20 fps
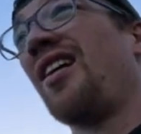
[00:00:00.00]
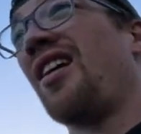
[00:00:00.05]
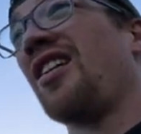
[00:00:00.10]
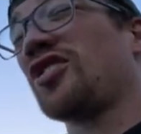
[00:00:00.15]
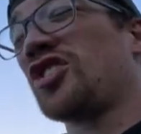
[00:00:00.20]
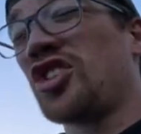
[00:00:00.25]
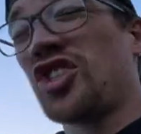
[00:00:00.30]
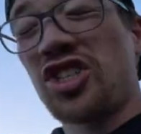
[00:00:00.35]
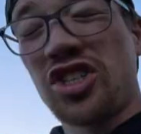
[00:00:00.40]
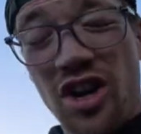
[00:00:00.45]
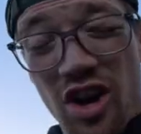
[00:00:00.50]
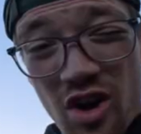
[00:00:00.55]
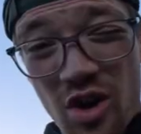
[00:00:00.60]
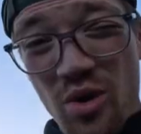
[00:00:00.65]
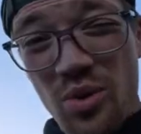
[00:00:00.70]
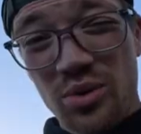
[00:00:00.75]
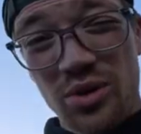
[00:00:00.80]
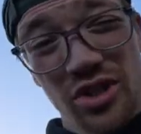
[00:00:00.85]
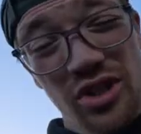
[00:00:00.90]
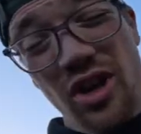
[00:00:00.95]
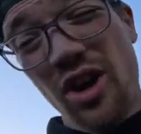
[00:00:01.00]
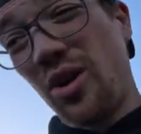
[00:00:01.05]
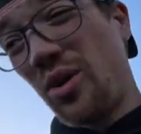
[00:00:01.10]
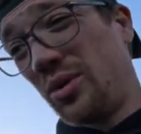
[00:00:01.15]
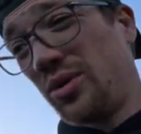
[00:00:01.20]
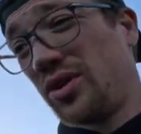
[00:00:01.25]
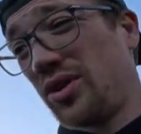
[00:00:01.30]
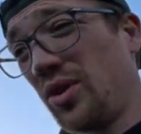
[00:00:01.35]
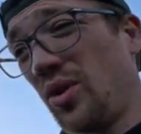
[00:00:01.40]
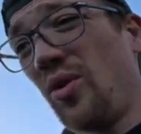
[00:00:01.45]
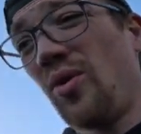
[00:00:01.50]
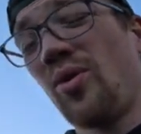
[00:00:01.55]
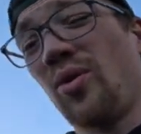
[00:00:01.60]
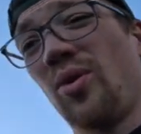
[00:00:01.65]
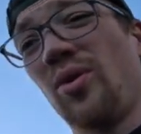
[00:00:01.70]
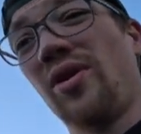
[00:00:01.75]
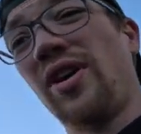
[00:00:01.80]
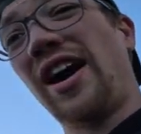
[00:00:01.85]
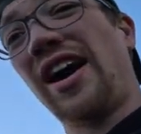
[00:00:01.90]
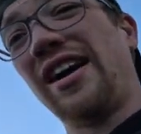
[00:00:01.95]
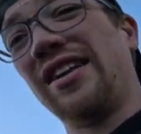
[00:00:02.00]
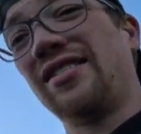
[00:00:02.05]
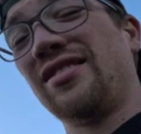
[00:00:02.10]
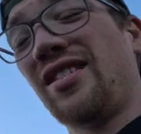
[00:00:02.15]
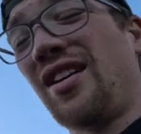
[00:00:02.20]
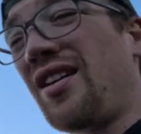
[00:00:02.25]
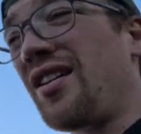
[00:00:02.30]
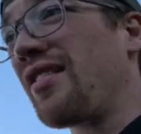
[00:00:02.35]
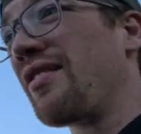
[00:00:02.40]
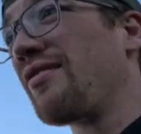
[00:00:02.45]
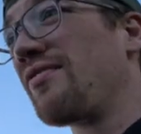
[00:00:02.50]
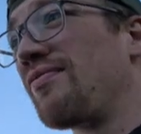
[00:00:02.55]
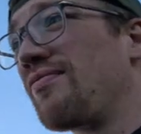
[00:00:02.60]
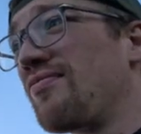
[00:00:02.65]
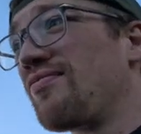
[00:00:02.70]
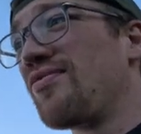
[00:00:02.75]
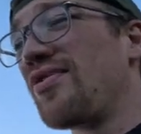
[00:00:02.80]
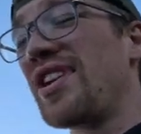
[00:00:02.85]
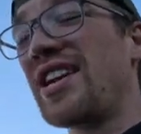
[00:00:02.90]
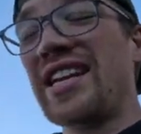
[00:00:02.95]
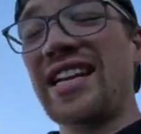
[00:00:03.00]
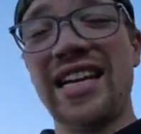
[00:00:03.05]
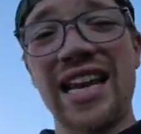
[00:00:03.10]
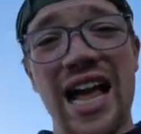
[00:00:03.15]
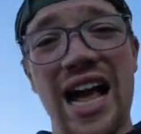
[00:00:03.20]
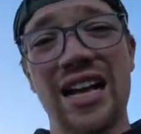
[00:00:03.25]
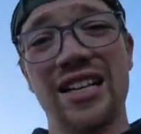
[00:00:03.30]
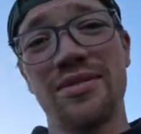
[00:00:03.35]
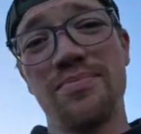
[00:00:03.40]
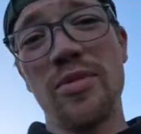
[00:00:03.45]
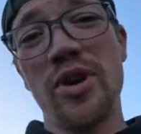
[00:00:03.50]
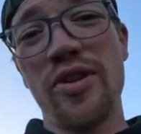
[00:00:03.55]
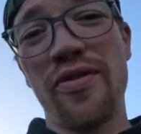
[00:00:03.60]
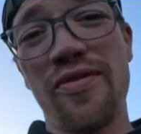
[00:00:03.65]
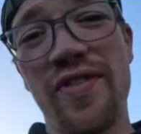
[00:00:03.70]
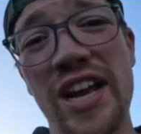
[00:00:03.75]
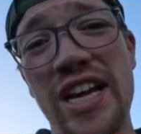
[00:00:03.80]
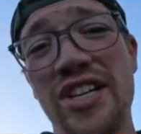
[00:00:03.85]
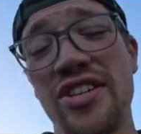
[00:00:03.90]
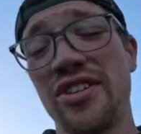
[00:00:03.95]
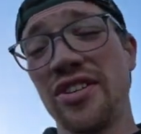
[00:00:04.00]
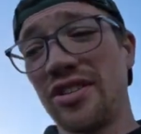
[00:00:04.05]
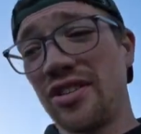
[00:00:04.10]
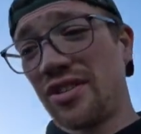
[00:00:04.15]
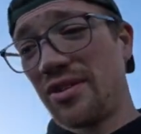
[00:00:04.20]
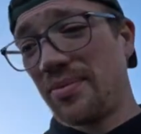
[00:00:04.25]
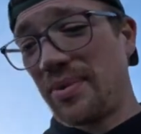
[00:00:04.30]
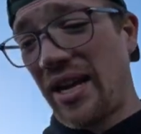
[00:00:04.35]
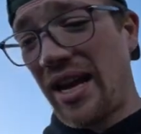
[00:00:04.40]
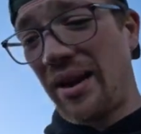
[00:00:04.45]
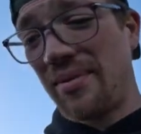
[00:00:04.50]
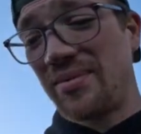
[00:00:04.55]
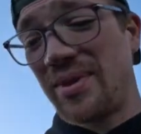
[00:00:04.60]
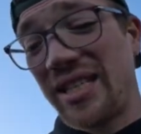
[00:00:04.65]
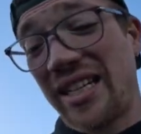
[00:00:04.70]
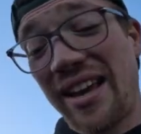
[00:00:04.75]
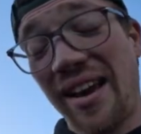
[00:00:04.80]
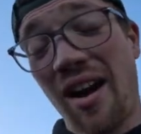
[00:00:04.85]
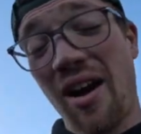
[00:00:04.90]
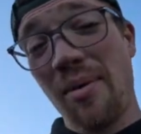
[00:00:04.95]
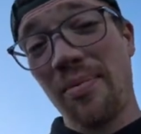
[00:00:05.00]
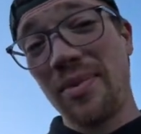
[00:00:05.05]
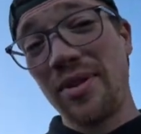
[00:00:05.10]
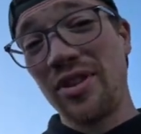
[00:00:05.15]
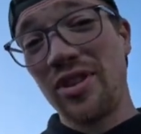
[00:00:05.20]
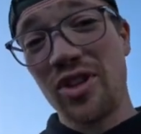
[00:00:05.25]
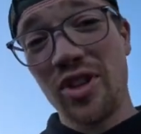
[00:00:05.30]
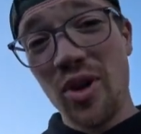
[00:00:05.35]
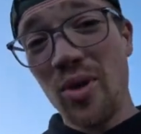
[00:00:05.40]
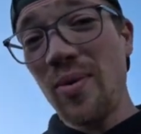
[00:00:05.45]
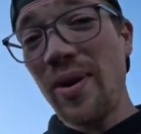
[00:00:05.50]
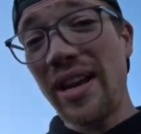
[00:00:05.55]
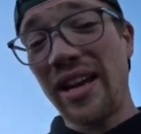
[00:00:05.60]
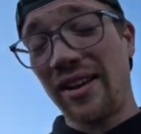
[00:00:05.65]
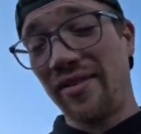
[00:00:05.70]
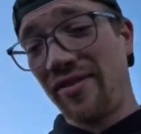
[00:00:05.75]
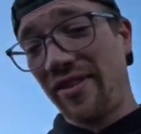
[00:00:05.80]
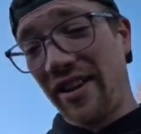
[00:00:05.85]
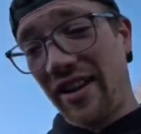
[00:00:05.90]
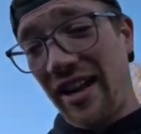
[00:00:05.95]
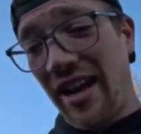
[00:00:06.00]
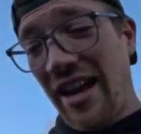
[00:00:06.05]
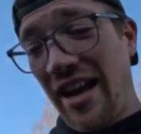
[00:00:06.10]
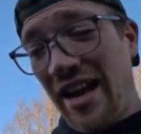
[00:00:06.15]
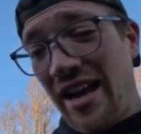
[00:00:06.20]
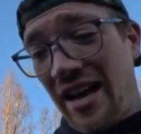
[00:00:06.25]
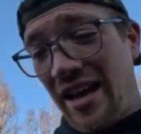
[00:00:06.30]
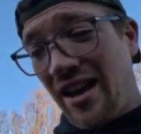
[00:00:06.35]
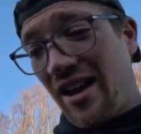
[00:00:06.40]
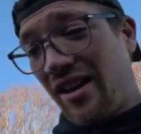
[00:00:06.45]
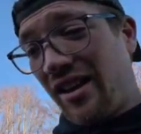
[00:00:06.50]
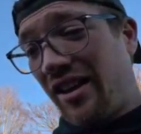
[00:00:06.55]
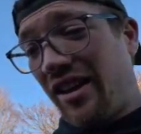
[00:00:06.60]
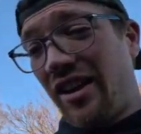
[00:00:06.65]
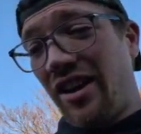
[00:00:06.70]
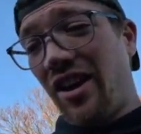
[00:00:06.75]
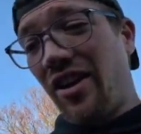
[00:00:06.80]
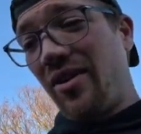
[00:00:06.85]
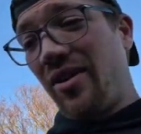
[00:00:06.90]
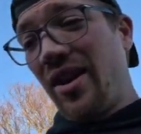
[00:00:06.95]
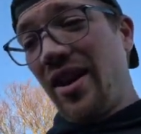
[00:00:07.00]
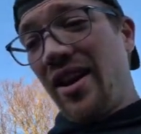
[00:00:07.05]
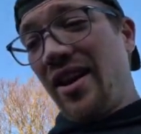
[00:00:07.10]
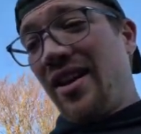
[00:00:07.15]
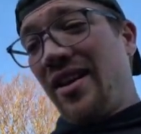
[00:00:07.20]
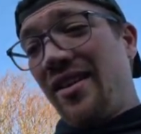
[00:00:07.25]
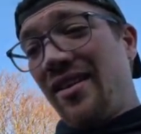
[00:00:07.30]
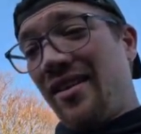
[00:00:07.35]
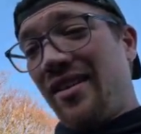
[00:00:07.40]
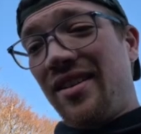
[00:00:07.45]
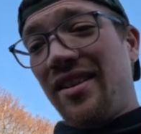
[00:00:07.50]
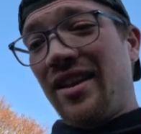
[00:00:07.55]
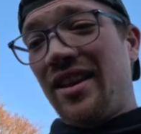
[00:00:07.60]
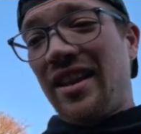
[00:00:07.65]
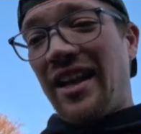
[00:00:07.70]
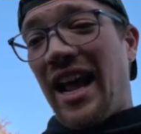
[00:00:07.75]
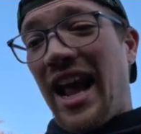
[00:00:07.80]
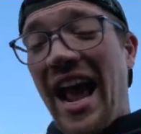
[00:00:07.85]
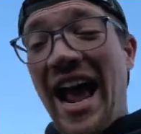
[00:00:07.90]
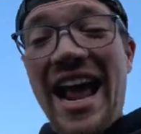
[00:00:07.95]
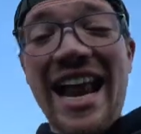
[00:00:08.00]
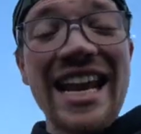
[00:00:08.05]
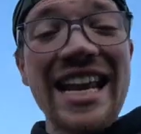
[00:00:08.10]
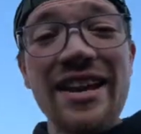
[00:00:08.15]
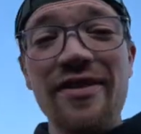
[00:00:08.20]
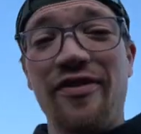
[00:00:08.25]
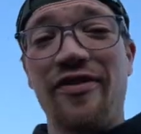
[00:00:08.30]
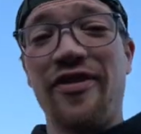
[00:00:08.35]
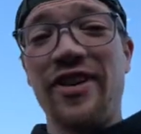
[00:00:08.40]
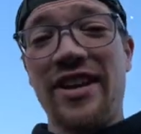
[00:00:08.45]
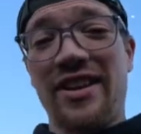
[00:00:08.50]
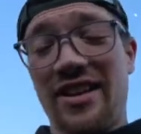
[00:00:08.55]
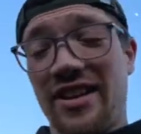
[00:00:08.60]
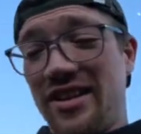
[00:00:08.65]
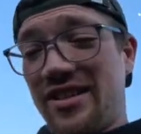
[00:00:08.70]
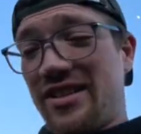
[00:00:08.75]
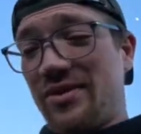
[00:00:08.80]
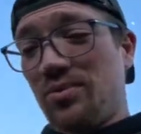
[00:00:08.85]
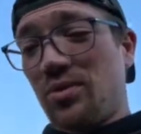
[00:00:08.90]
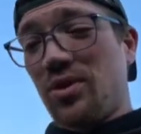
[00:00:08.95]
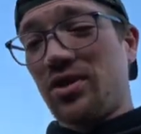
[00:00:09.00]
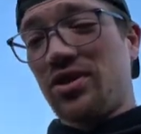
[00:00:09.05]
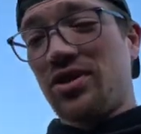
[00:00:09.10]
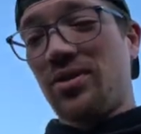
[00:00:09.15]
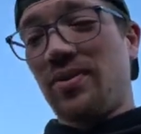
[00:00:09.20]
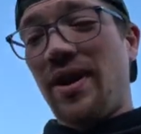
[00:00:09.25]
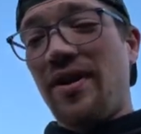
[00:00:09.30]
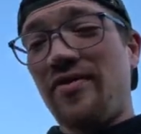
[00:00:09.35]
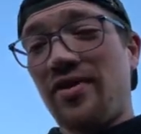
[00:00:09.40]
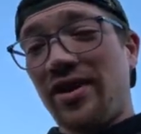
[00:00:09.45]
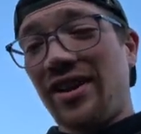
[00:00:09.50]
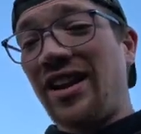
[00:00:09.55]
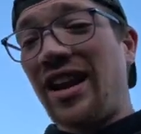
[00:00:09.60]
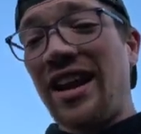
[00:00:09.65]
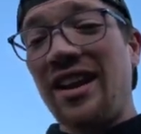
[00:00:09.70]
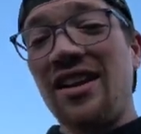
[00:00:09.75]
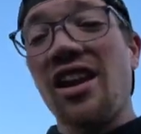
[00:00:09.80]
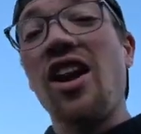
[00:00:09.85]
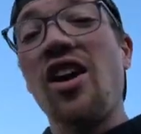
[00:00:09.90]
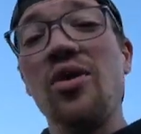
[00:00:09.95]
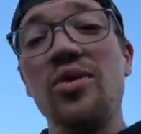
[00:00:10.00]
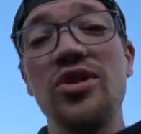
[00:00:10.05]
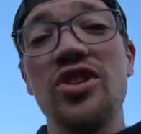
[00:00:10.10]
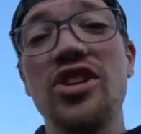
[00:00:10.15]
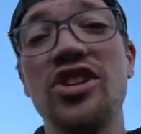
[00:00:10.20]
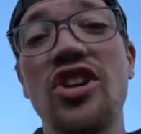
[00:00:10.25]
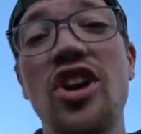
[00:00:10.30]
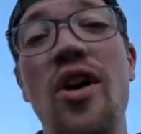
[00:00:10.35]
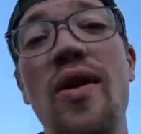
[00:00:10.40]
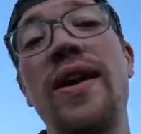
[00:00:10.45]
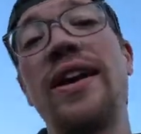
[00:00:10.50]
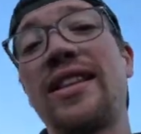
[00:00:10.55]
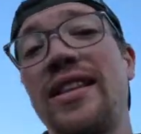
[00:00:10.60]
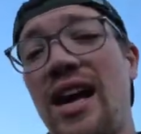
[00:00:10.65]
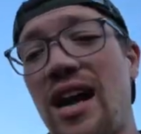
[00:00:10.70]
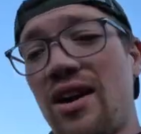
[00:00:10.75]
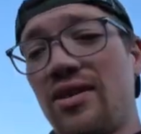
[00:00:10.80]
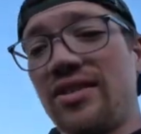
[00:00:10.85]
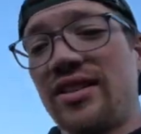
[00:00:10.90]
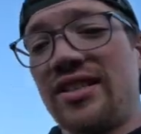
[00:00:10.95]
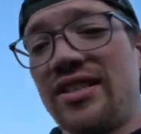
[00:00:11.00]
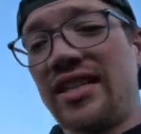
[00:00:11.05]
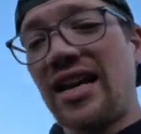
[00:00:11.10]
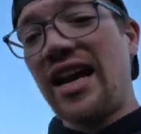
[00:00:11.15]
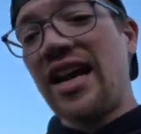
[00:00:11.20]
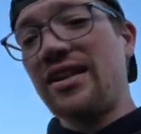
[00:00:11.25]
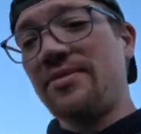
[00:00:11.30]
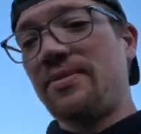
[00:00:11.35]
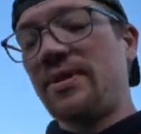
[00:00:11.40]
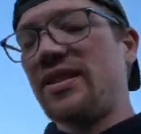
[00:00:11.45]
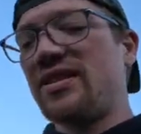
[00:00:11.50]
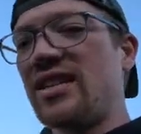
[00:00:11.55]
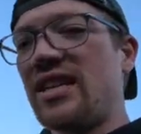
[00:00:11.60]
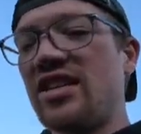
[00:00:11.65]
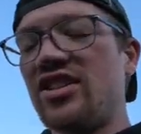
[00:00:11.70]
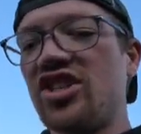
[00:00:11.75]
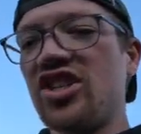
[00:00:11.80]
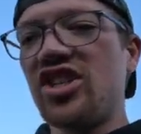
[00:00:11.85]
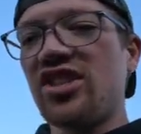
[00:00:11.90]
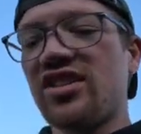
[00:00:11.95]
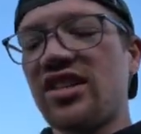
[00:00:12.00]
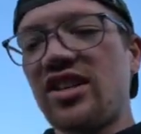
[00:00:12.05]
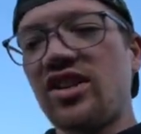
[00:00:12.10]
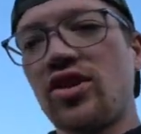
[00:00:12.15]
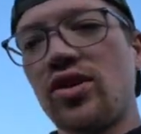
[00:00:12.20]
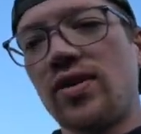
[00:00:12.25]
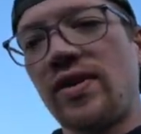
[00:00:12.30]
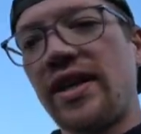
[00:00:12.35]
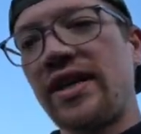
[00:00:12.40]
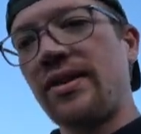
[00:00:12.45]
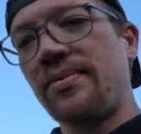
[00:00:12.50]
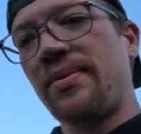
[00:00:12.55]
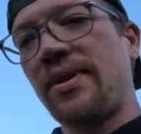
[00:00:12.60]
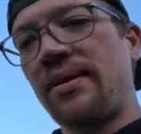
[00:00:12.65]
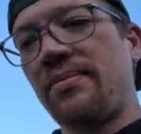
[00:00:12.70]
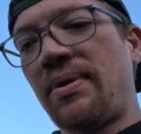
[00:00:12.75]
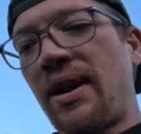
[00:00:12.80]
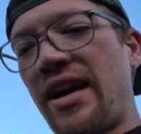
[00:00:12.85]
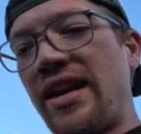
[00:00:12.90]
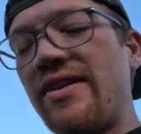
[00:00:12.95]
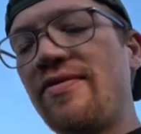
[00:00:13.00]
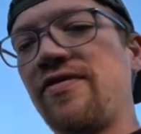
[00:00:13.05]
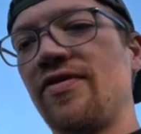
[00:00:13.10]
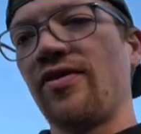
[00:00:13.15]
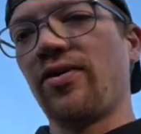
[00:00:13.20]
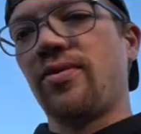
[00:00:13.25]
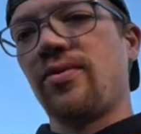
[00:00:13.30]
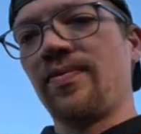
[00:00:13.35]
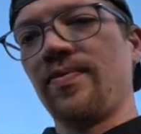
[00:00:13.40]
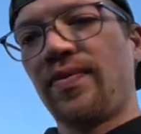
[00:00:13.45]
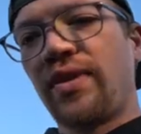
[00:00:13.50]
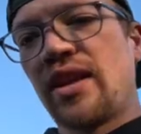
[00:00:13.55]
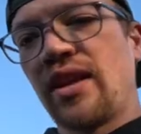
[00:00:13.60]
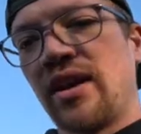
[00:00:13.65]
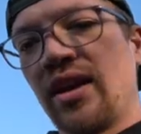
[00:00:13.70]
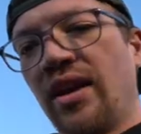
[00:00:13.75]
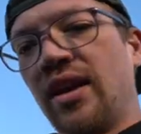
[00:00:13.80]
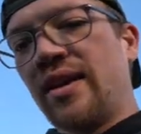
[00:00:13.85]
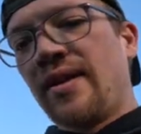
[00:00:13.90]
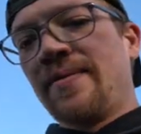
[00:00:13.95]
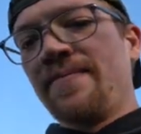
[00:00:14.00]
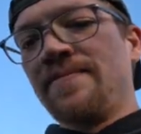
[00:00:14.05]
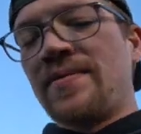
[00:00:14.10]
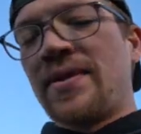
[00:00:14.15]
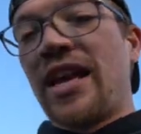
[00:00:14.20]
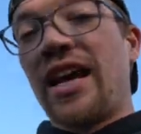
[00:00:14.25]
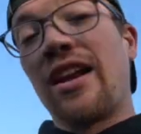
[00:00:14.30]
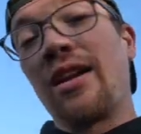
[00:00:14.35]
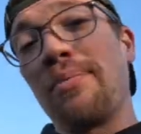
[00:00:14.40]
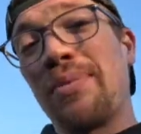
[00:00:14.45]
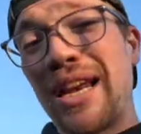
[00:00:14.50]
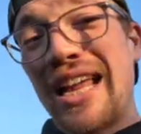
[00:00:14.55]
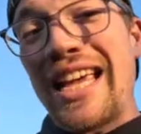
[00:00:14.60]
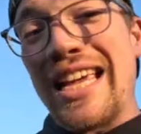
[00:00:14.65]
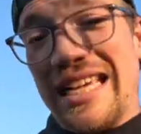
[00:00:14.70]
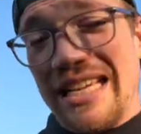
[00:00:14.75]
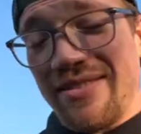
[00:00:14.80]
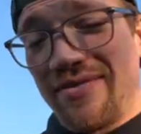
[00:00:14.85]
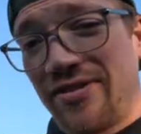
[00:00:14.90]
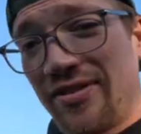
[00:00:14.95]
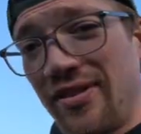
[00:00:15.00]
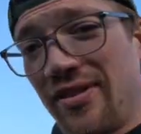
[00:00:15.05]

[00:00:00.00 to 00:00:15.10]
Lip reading: are so sore, and I've really lacked motivation to be able to get up and do anything, you know, any fitness whatsoever, let alone just going down the stairs, because it's just incredibly painful. And I believe